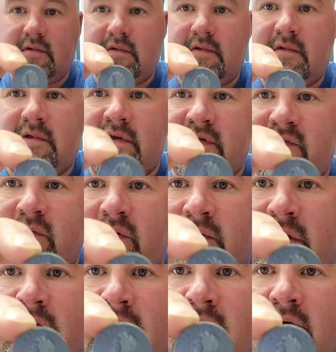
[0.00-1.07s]
this one
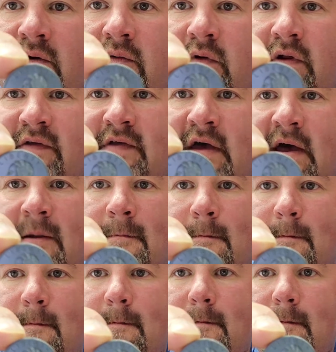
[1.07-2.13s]
right here, what is that?
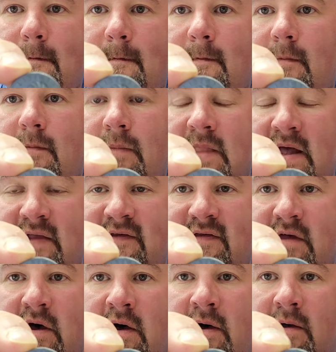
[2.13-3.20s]
That's
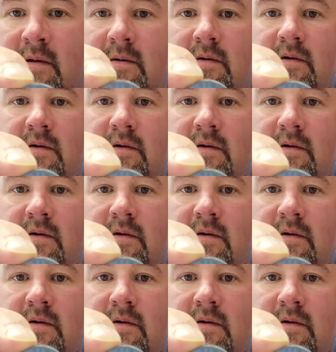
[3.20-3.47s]
the